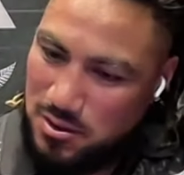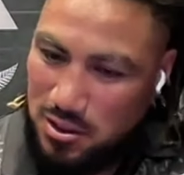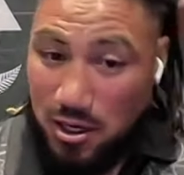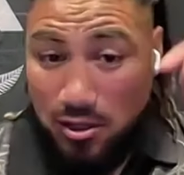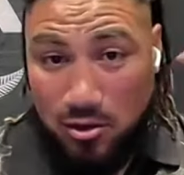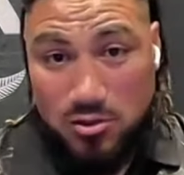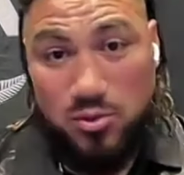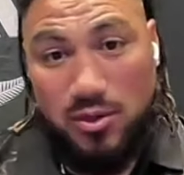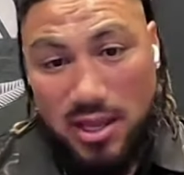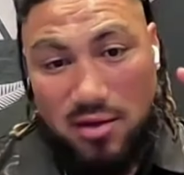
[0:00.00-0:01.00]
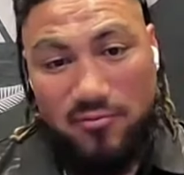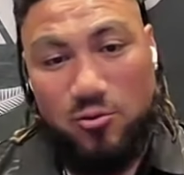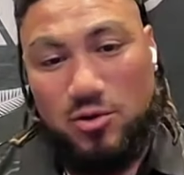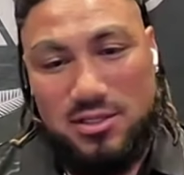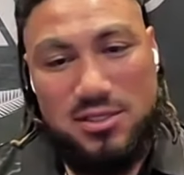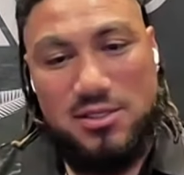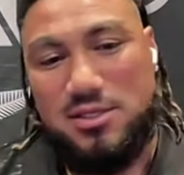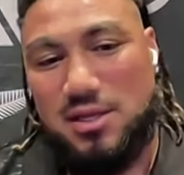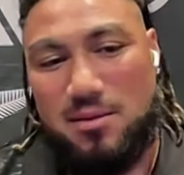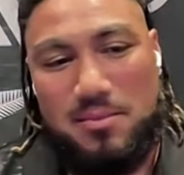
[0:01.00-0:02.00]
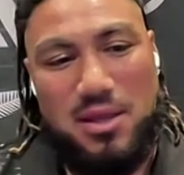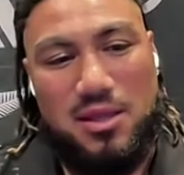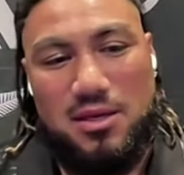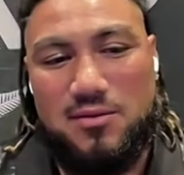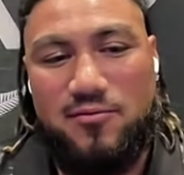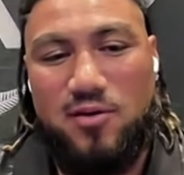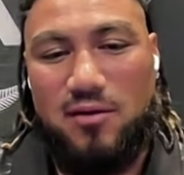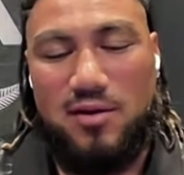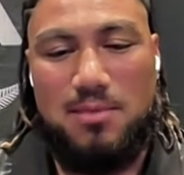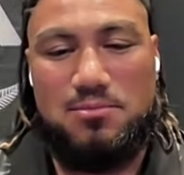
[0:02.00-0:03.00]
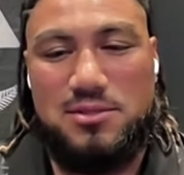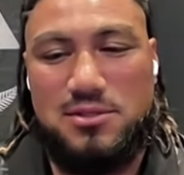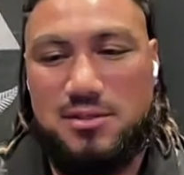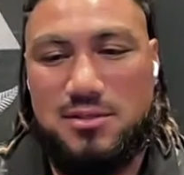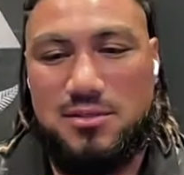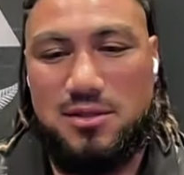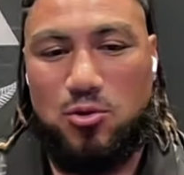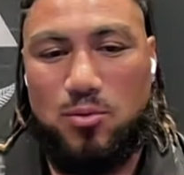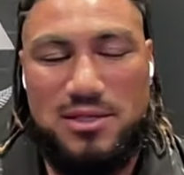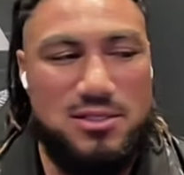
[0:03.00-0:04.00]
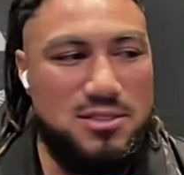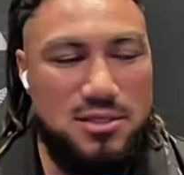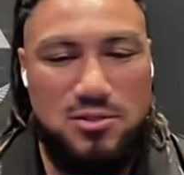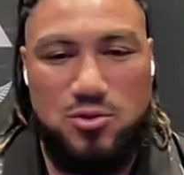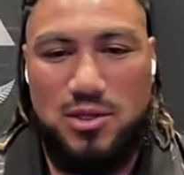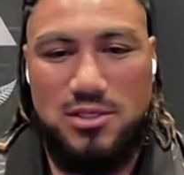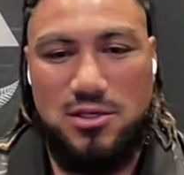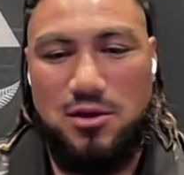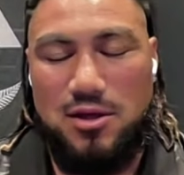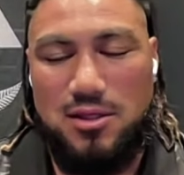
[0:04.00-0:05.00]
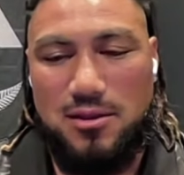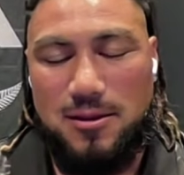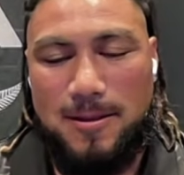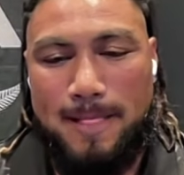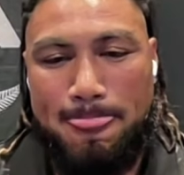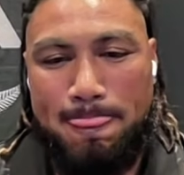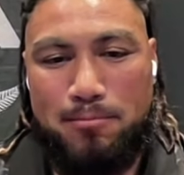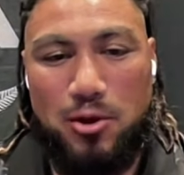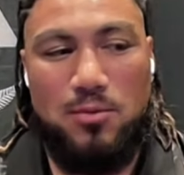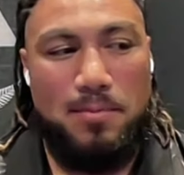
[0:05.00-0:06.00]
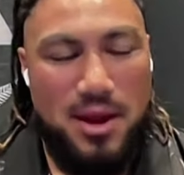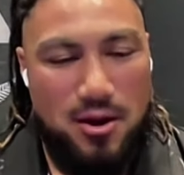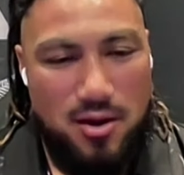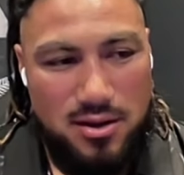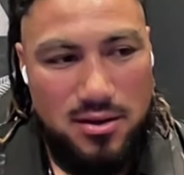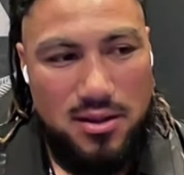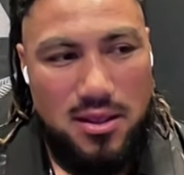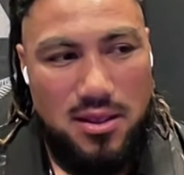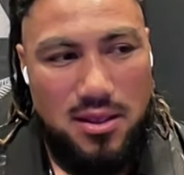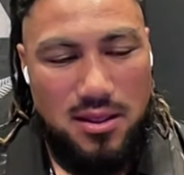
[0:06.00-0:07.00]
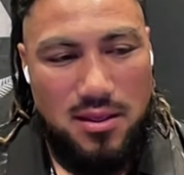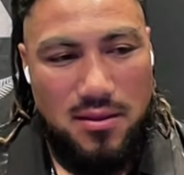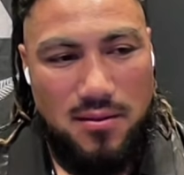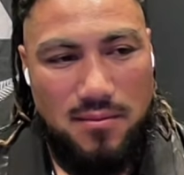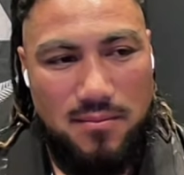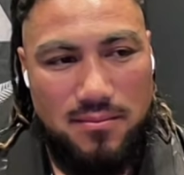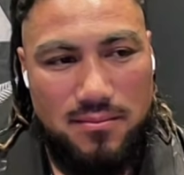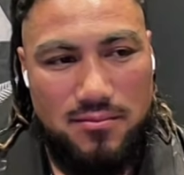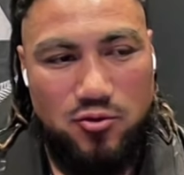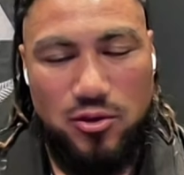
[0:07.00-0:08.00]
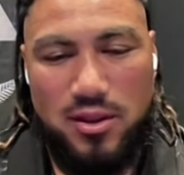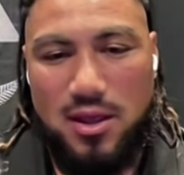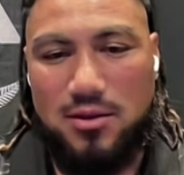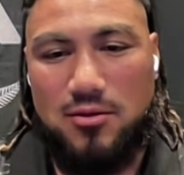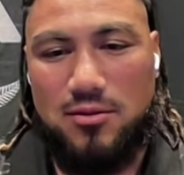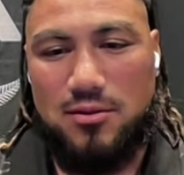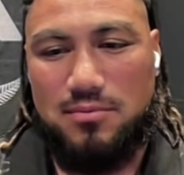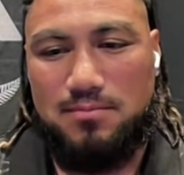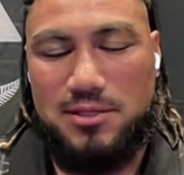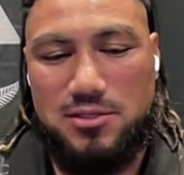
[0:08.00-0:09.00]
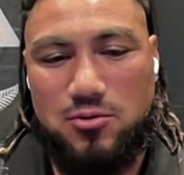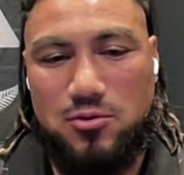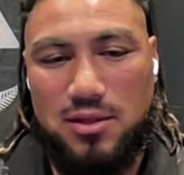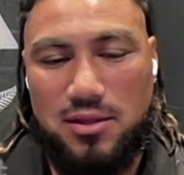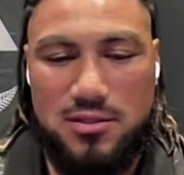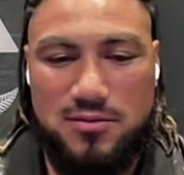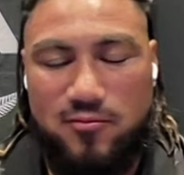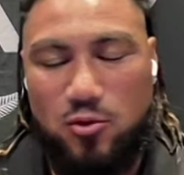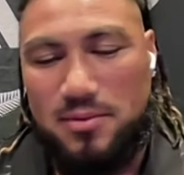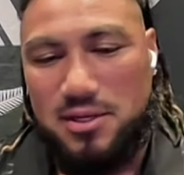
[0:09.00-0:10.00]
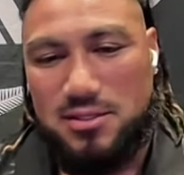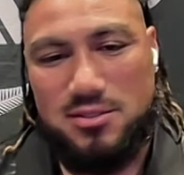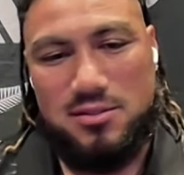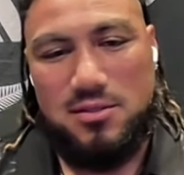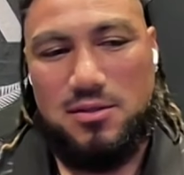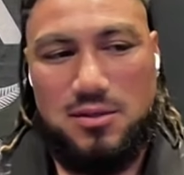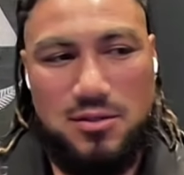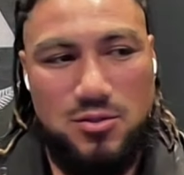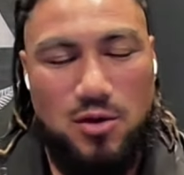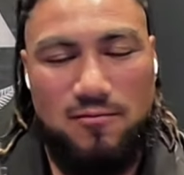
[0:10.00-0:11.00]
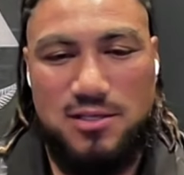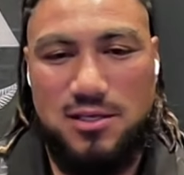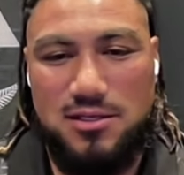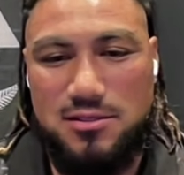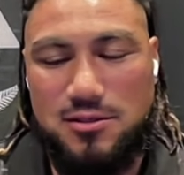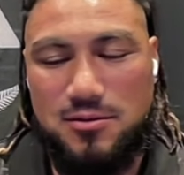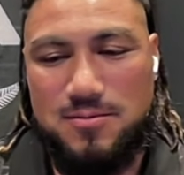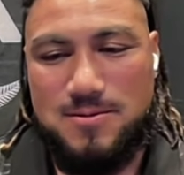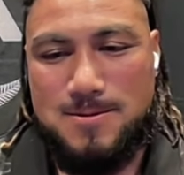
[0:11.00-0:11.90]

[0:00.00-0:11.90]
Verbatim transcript: you know, you go 20 out, 40, 60, come back, and it's five laps. So oh. the All Blacks just did it two weeks ago, I as think. As fast as you can. Beauden Barrett, um, Roigard got the best score. I think it's four minutes, 12 seconds. So.